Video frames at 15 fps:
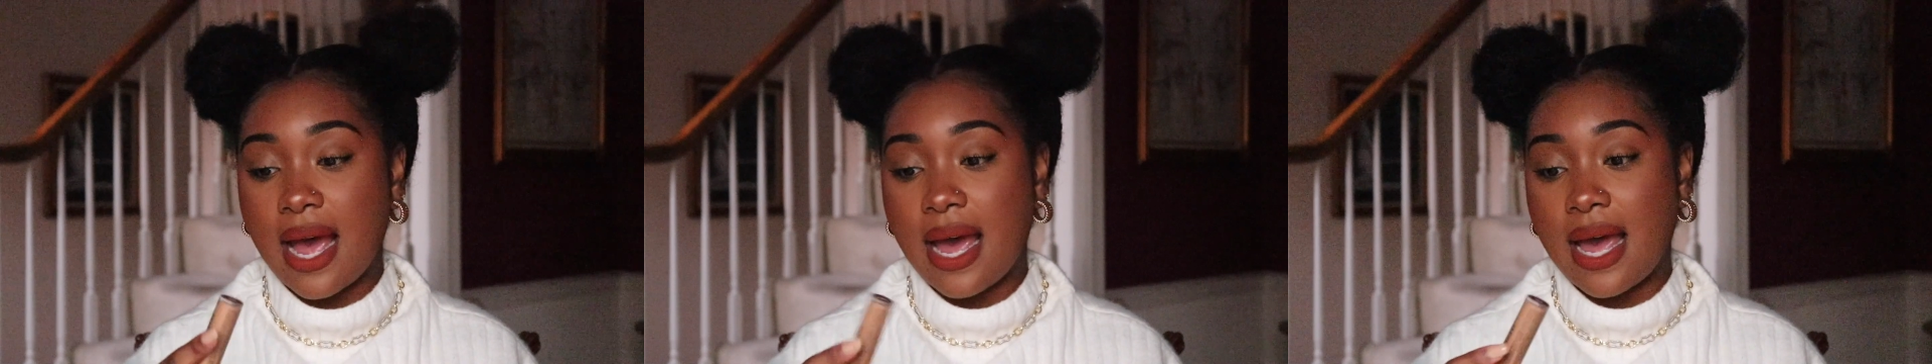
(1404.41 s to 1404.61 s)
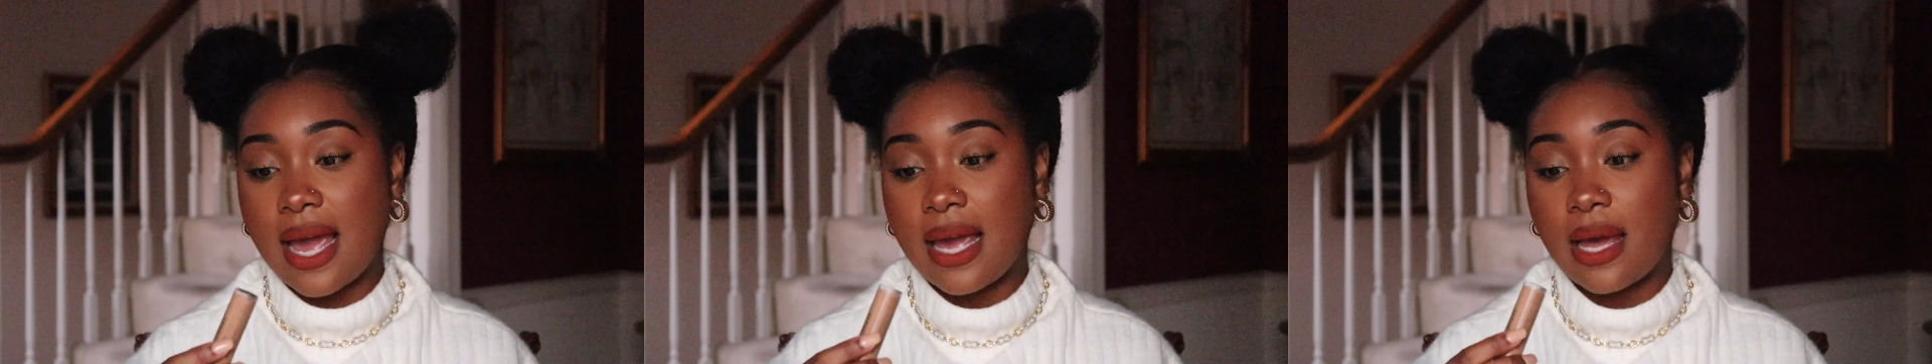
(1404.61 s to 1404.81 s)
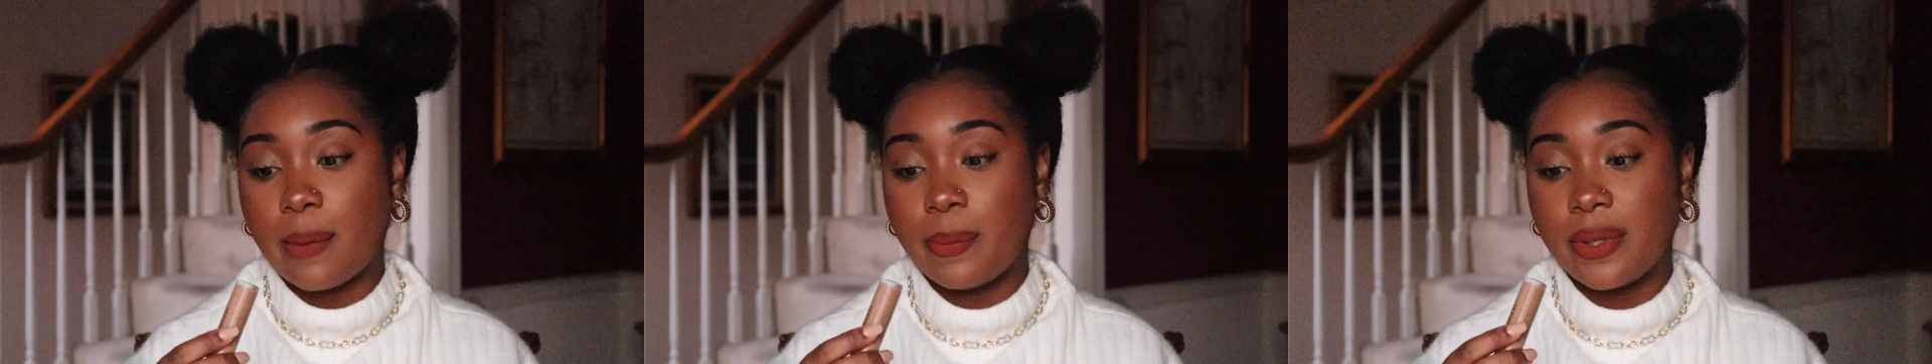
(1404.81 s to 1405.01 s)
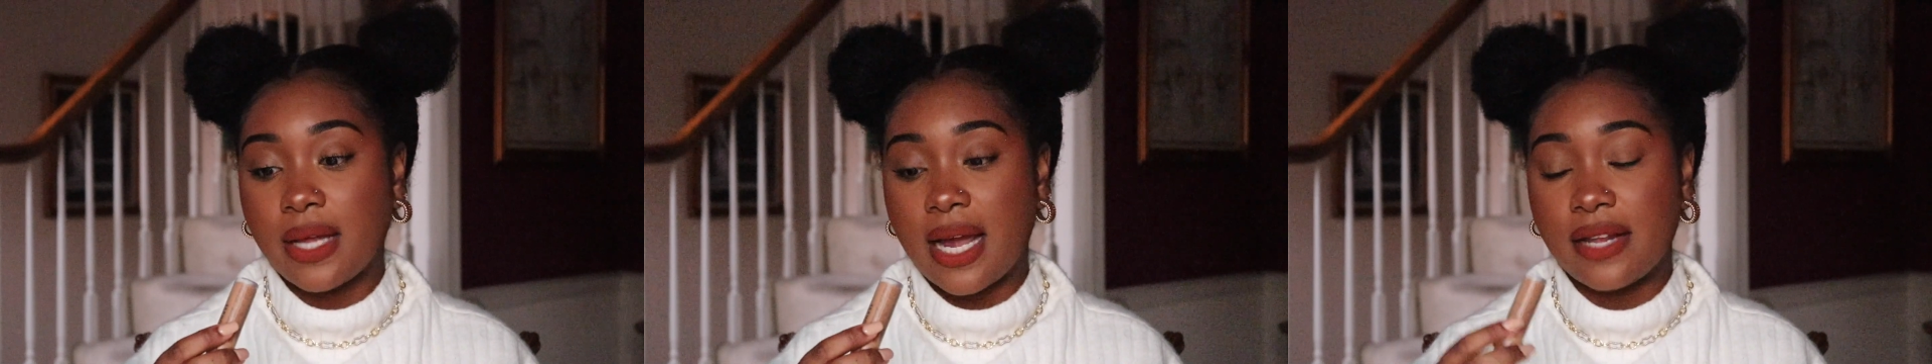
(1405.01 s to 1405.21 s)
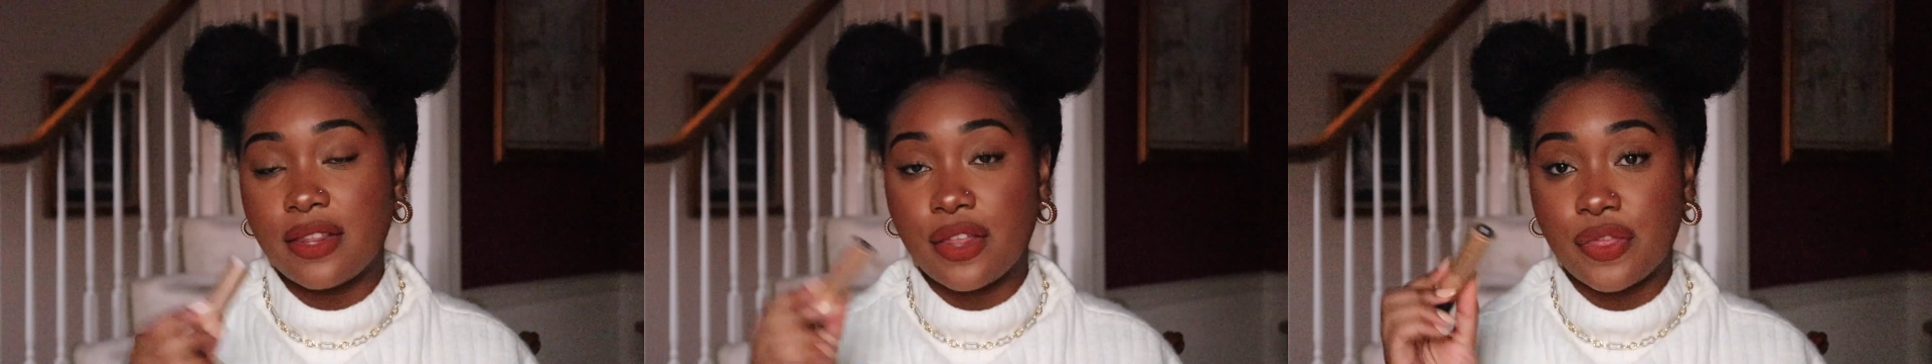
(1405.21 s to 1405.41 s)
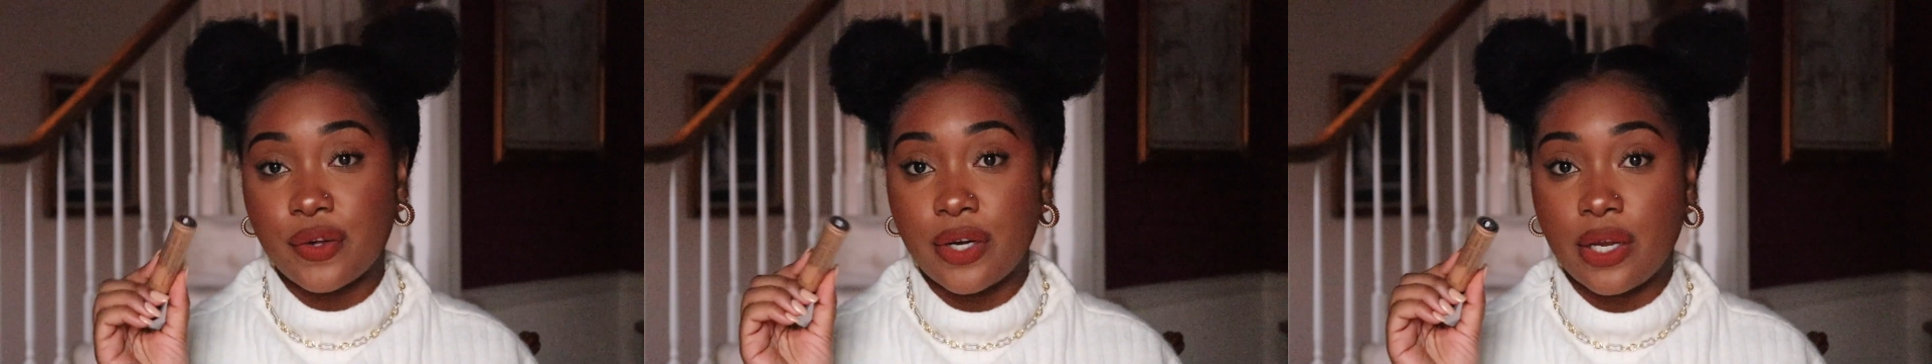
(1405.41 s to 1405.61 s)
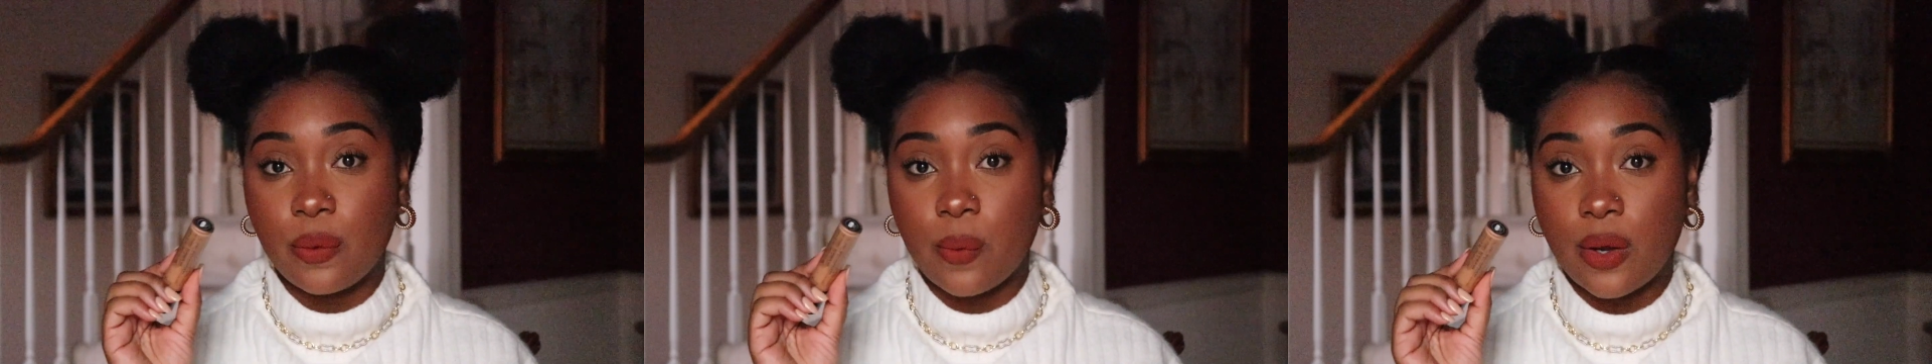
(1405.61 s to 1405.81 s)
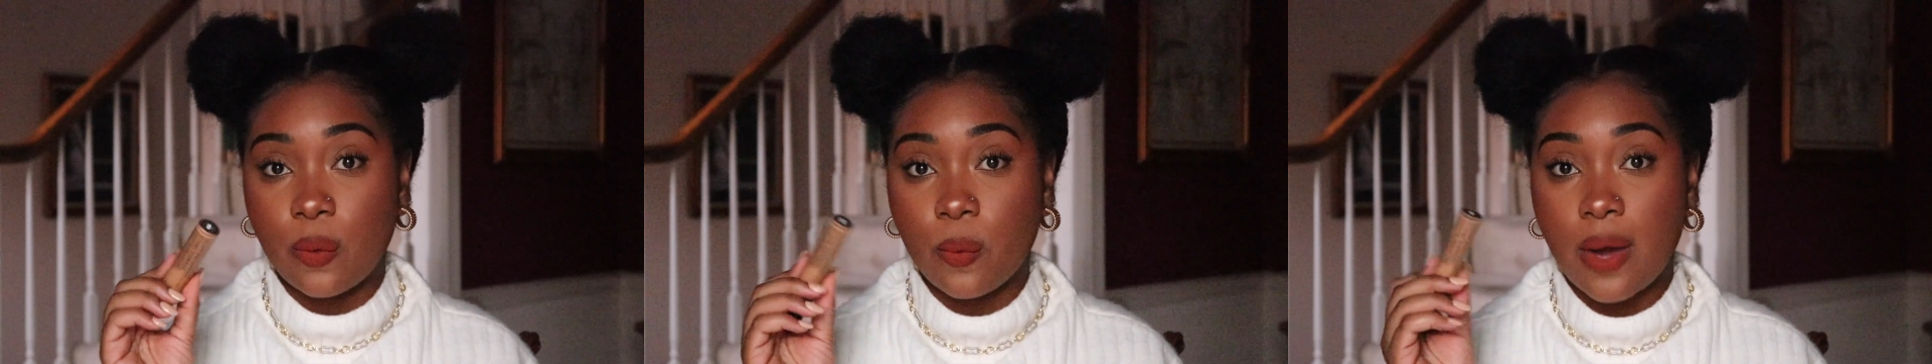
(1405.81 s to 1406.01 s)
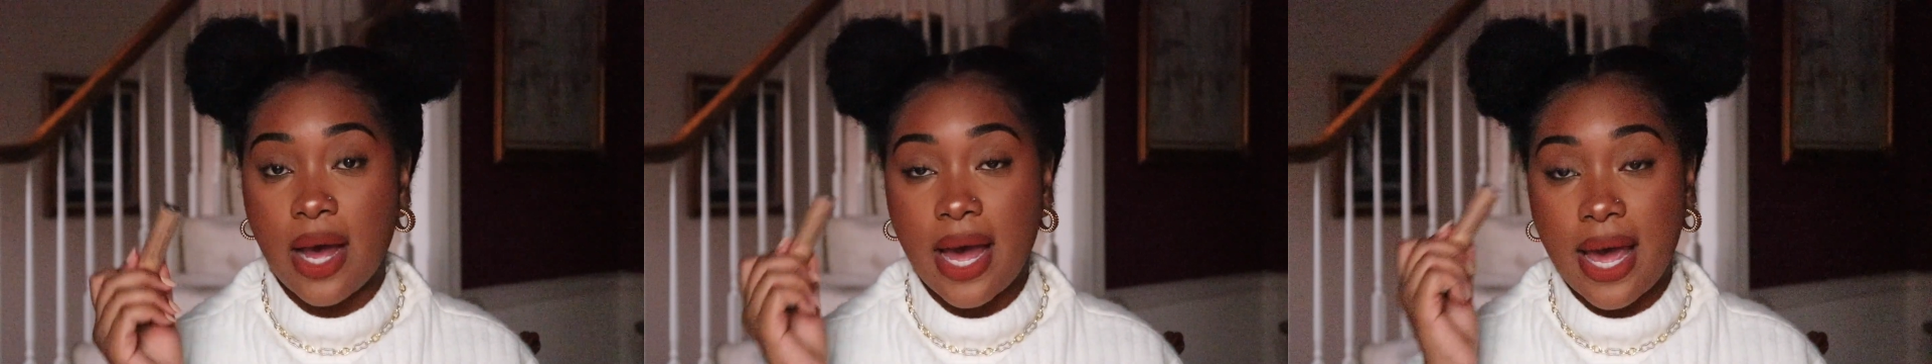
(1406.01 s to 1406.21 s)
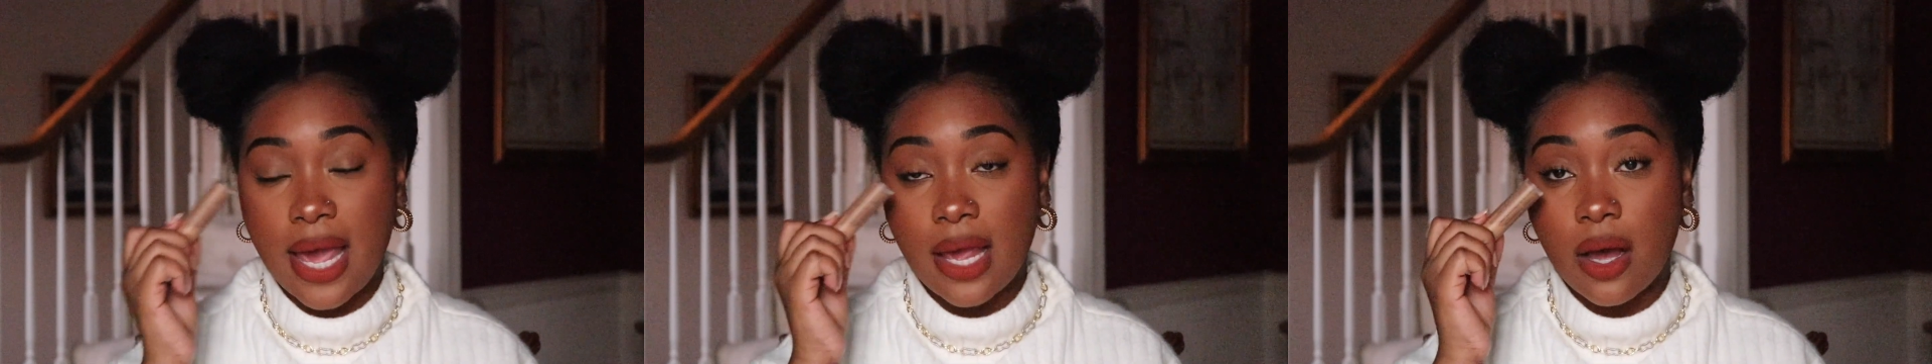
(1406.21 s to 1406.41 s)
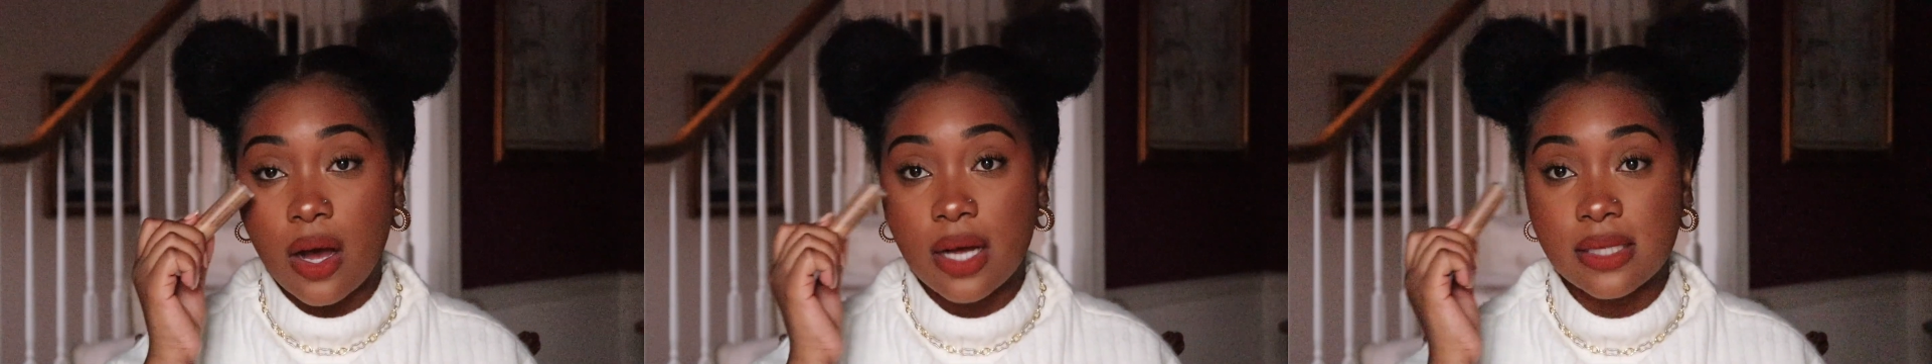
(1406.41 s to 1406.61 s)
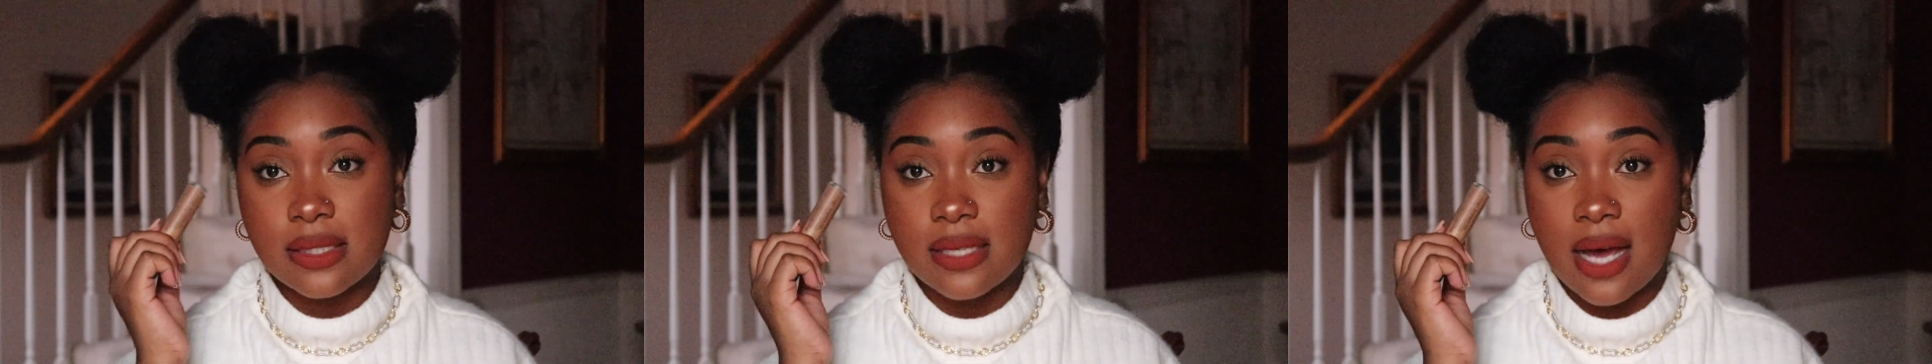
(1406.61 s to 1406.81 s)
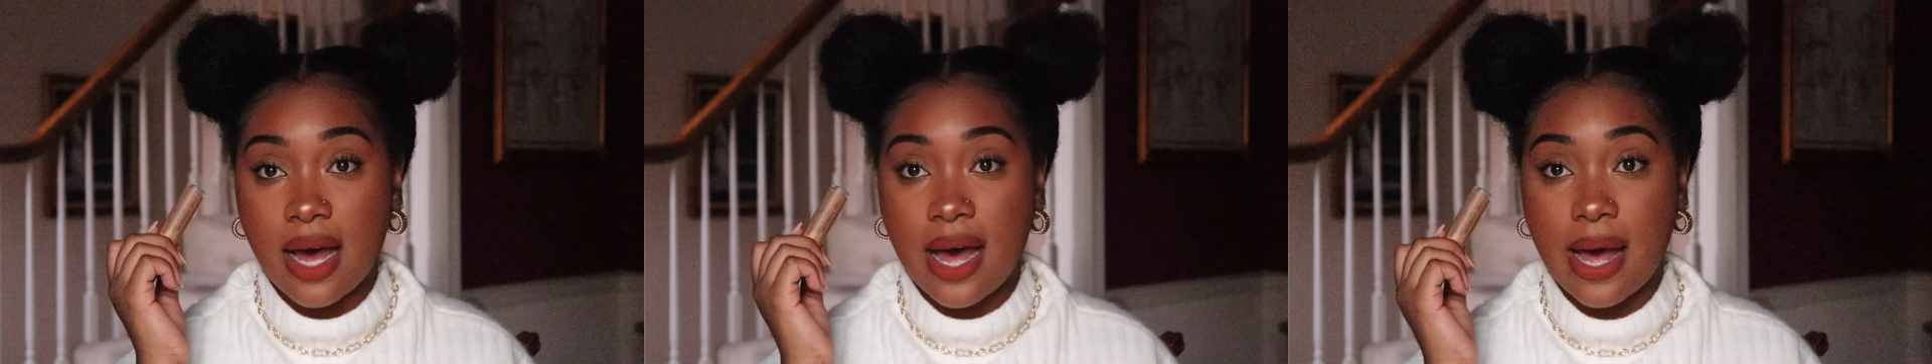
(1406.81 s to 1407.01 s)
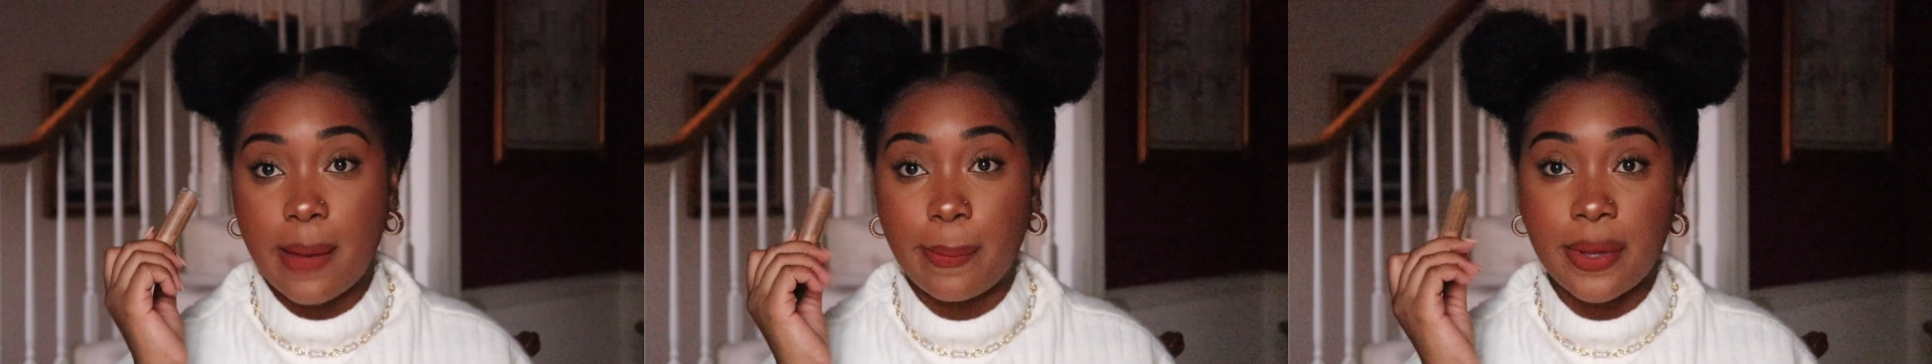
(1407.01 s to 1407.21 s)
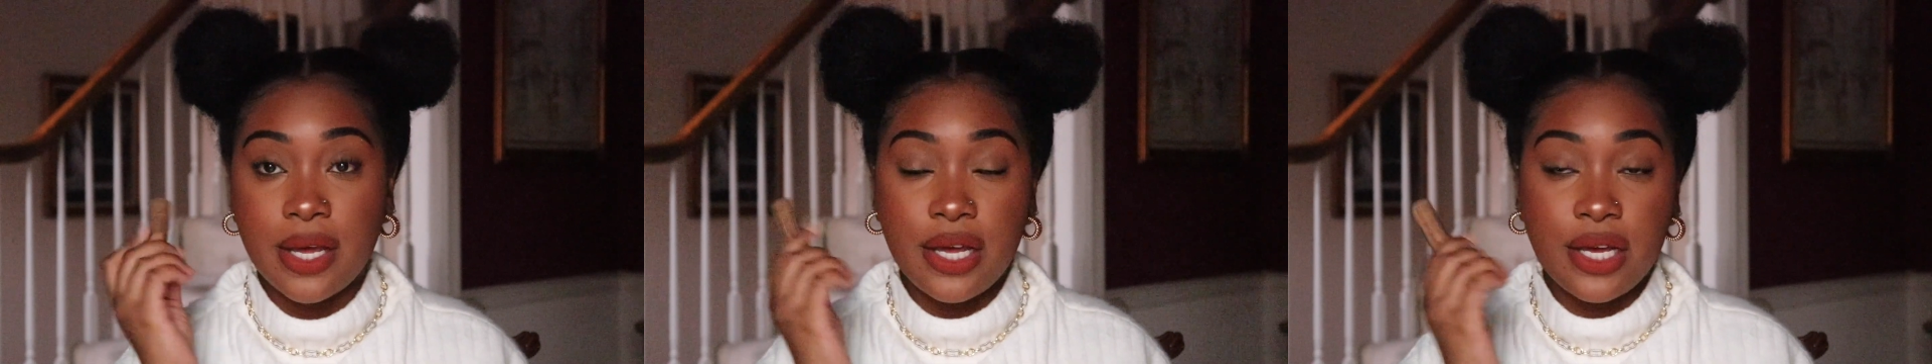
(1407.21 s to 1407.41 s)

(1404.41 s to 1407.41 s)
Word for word: I applied the 31Y on top